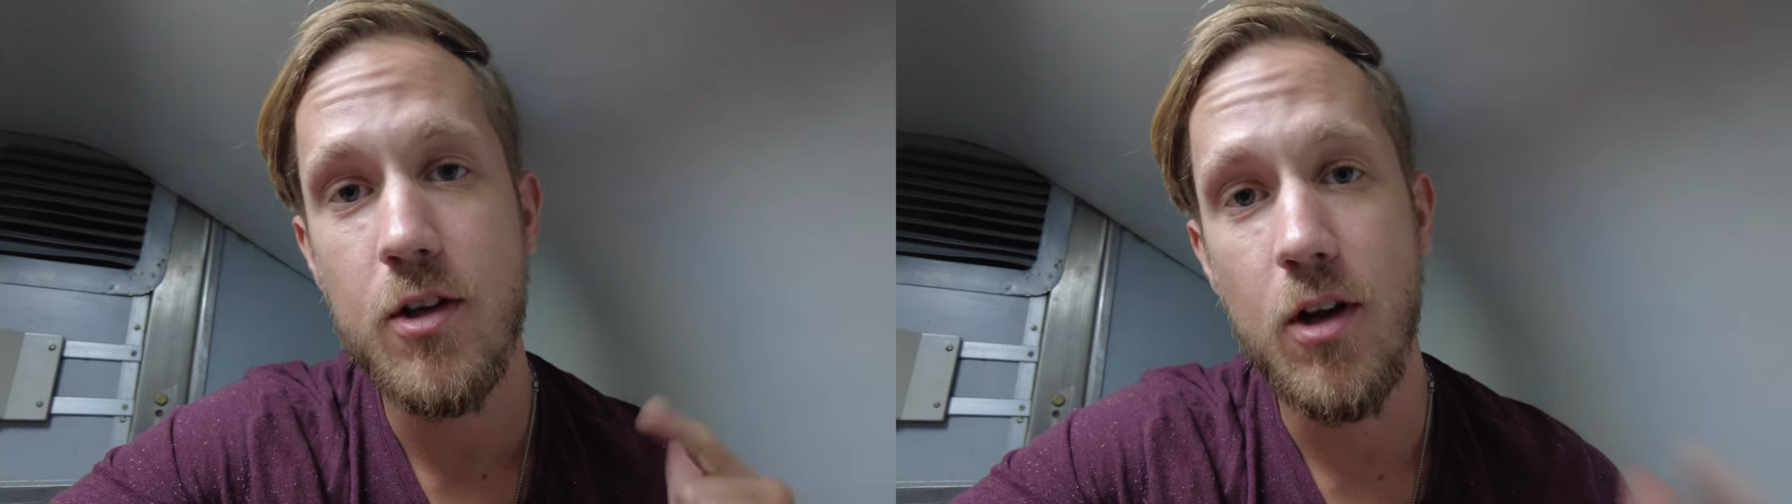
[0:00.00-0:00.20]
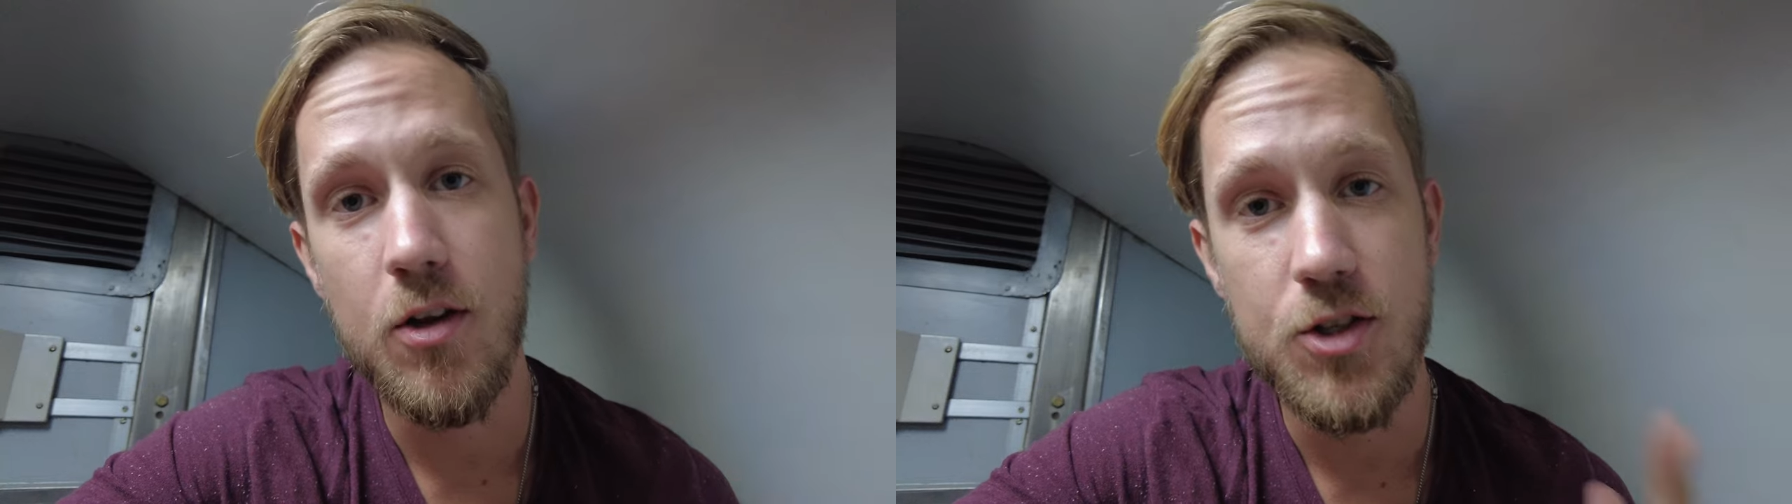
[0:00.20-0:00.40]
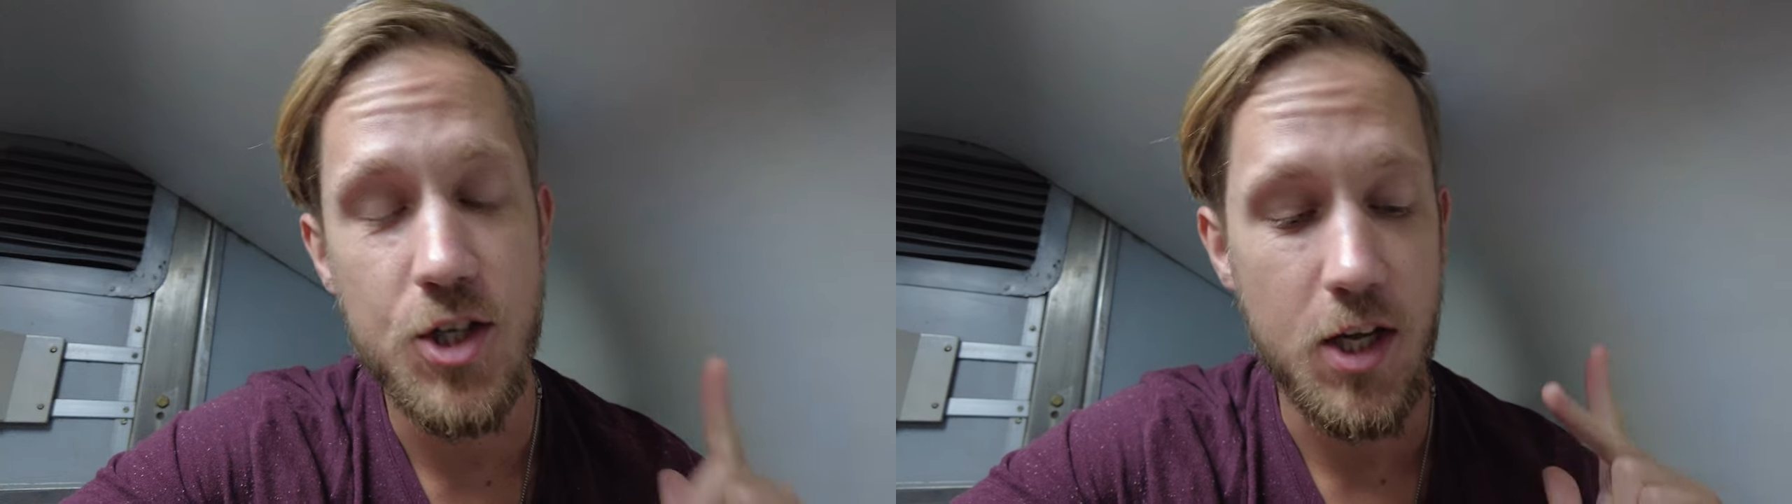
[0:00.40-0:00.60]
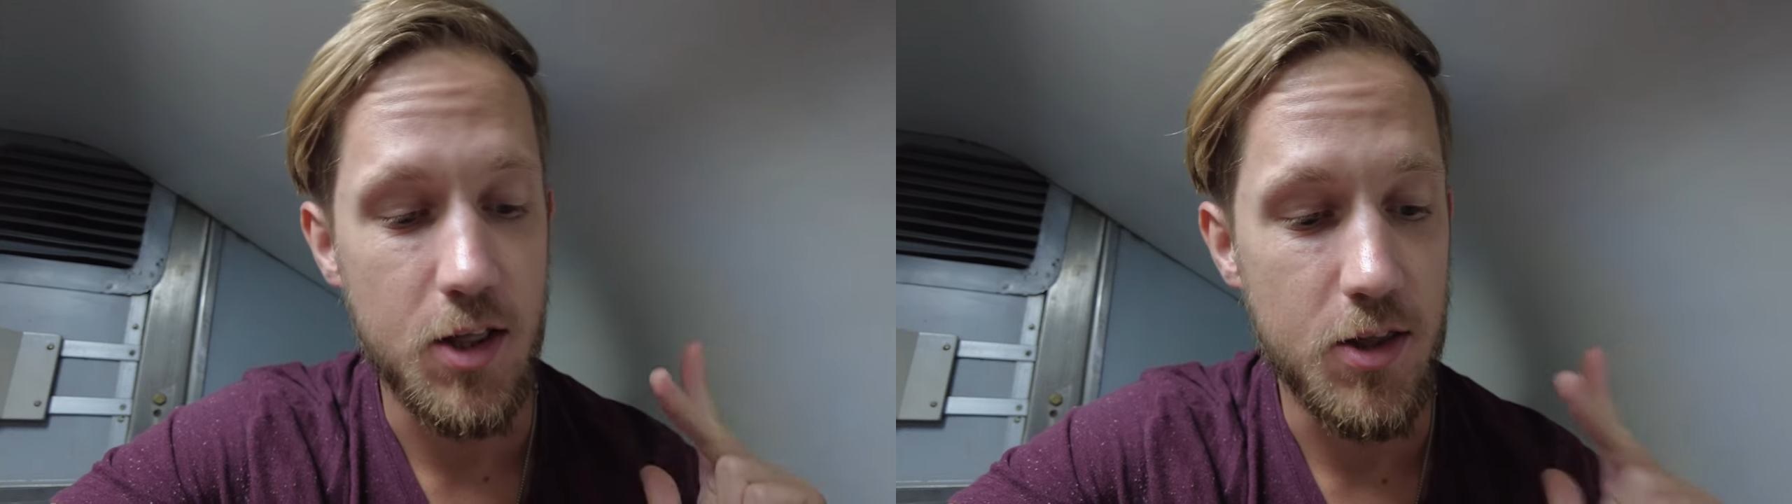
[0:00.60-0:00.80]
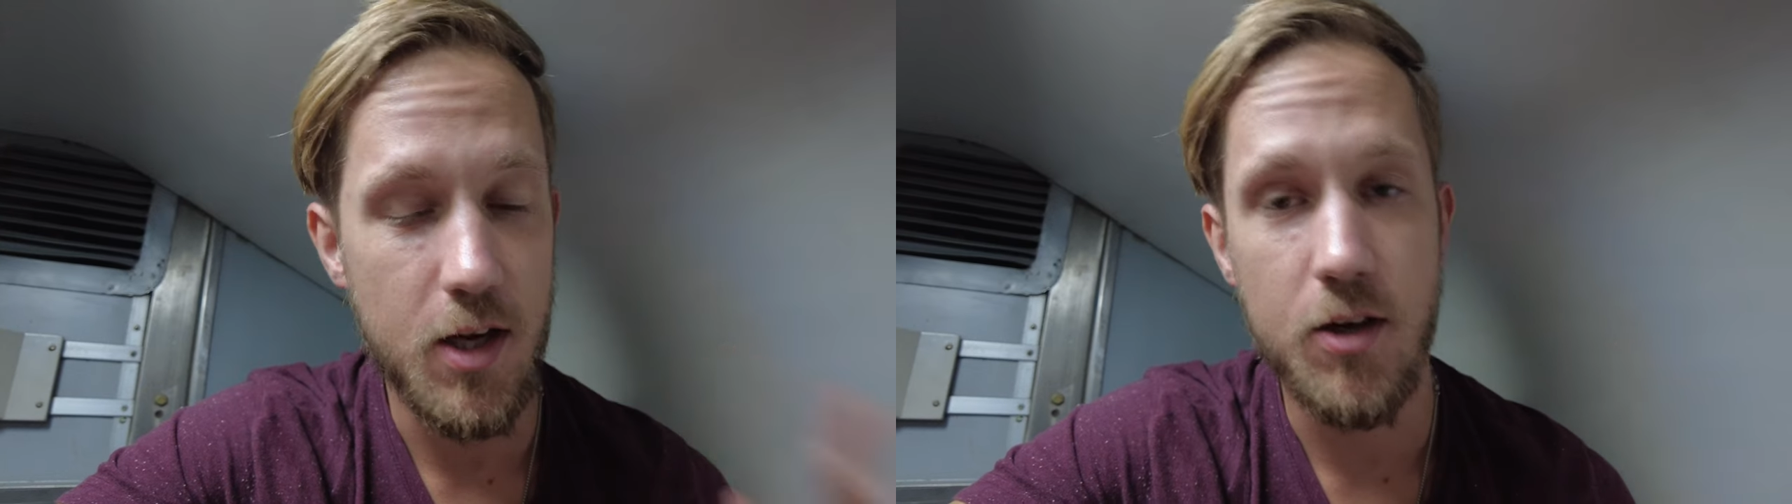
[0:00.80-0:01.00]
lunch
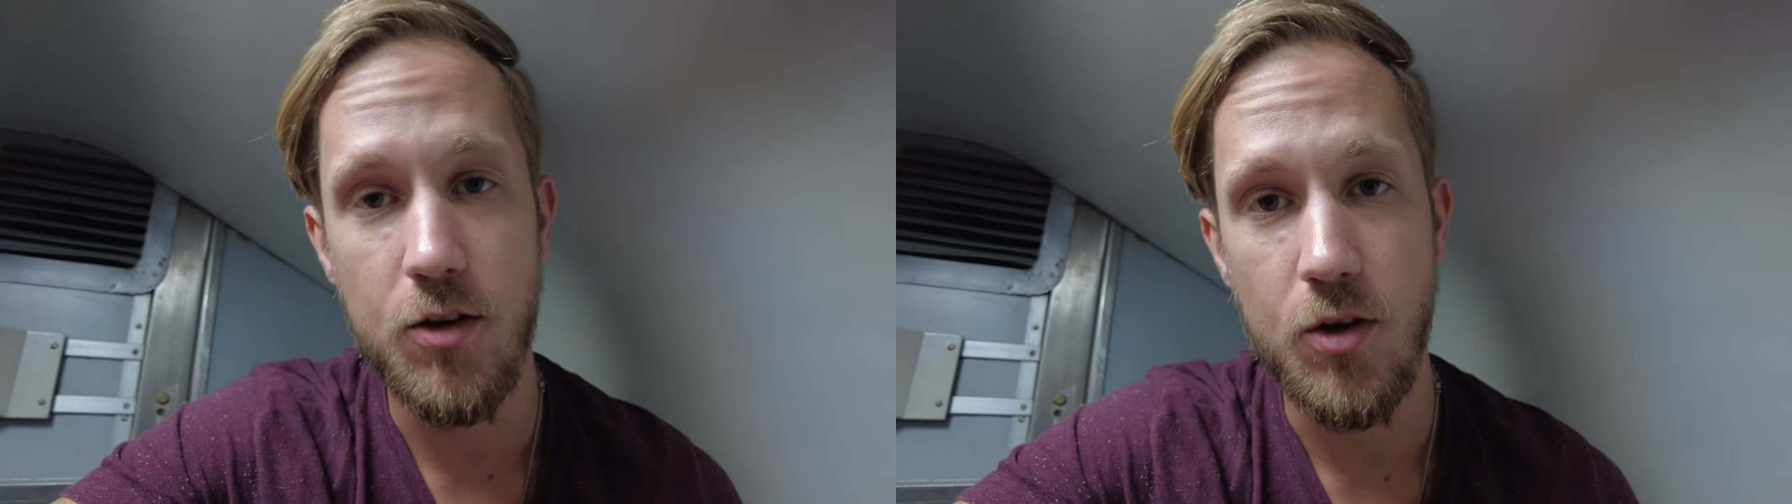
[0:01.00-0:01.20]
and dinner